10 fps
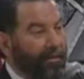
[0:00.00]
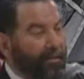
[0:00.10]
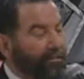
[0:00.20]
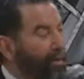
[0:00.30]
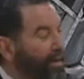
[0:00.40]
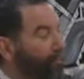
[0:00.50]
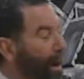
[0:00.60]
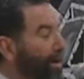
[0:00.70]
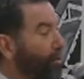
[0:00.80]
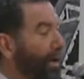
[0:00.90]
He's been a
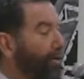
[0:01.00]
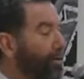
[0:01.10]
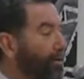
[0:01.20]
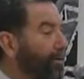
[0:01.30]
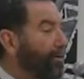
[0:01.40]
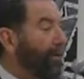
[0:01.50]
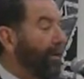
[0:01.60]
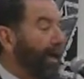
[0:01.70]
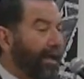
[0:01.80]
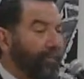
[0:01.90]
moderator
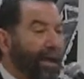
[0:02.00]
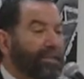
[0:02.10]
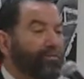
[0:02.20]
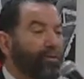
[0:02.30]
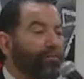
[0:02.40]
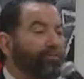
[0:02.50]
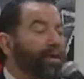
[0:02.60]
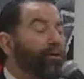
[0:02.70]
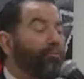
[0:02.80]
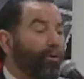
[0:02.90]
and a master of
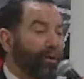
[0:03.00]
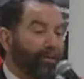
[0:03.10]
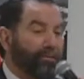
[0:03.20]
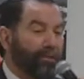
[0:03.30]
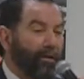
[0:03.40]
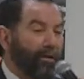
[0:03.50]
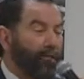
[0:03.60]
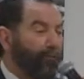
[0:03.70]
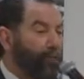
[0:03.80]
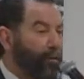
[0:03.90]
ceremonies
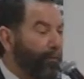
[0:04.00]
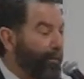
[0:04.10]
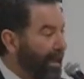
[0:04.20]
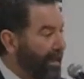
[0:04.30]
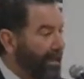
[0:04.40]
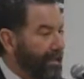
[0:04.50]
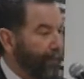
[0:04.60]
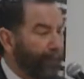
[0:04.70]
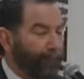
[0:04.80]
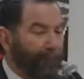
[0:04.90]
for many,
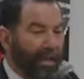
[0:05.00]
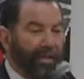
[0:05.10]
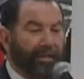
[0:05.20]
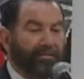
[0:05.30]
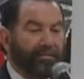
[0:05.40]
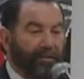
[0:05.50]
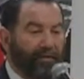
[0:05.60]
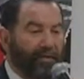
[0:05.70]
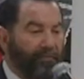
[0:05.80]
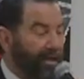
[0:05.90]
many
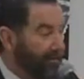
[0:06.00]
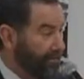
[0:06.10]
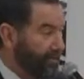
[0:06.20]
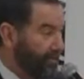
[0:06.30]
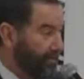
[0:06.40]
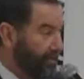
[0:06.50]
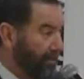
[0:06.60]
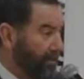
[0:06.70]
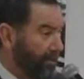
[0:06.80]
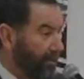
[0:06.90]
civic events,
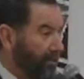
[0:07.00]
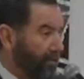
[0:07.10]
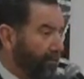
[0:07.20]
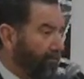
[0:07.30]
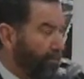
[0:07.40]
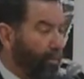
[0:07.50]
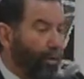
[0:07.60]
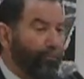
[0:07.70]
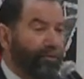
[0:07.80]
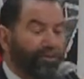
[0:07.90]
for
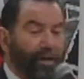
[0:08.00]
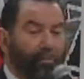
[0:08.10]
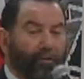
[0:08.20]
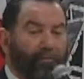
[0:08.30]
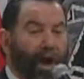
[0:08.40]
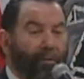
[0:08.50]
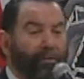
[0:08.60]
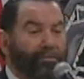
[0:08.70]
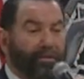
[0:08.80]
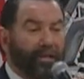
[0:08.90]
both the Chamber of
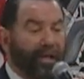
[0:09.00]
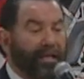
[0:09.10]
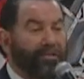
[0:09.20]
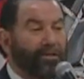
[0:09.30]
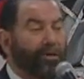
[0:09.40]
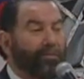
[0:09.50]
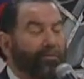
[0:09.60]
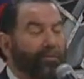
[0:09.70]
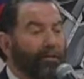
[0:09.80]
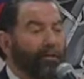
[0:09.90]
Commerce in Calexico,
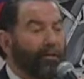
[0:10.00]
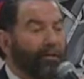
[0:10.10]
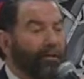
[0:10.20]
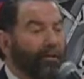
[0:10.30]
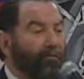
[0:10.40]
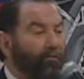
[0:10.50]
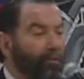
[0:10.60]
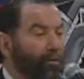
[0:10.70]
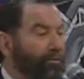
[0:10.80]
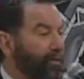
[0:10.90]

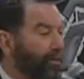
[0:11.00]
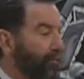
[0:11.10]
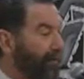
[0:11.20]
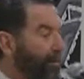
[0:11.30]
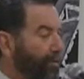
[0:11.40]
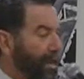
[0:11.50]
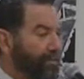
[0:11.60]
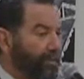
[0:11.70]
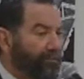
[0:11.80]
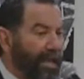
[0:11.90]
for the
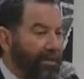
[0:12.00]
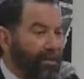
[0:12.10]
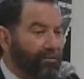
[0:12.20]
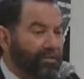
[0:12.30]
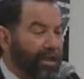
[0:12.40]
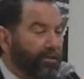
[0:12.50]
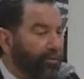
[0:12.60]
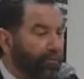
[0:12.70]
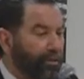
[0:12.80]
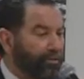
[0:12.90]
foundation of San Diego State
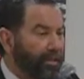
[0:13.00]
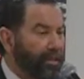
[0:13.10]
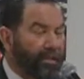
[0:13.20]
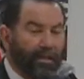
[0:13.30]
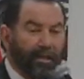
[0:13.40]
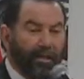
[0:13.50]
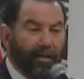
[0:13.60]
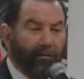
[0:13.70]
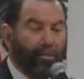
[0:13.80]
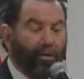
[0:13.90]
University,
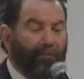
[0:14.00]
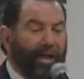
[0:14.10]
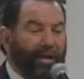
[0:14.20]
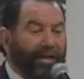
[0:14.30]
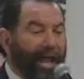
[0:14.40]
Imperial Valley